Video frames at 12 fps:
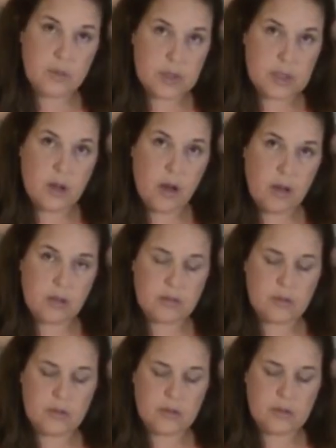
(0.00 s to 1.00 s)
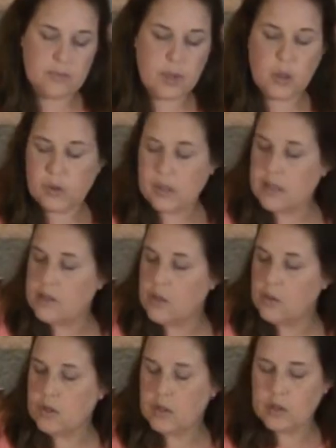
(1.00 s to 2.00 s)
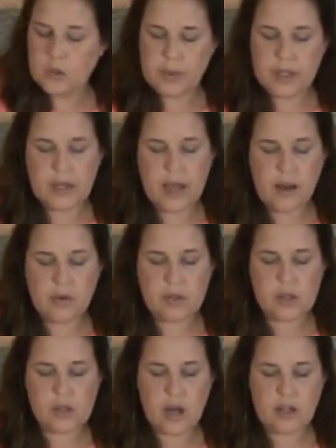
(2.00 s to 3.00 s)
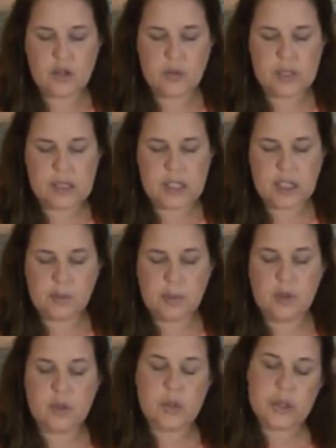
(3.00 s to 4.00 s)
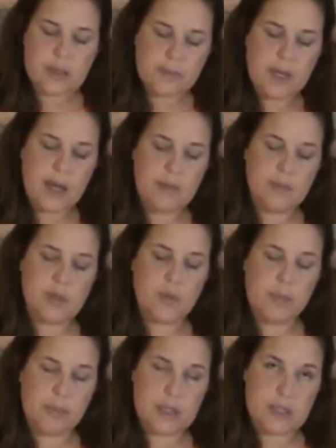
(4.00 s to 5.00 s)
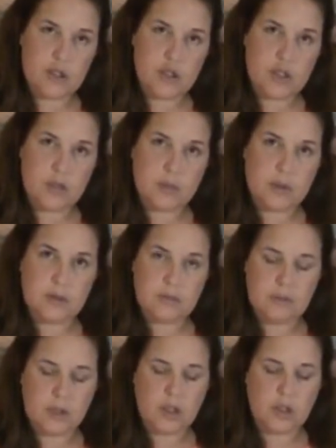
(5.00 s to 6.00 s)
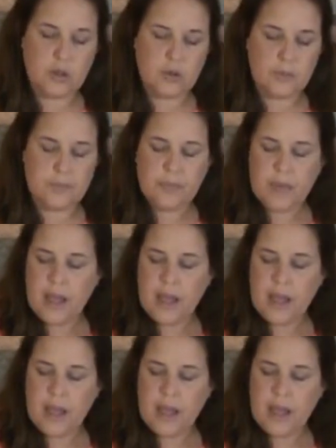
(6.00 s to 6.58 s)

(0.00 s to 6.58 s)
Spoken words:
it was called Post-it note glue, but now Scotch Restickable or sometimes repositionable glue.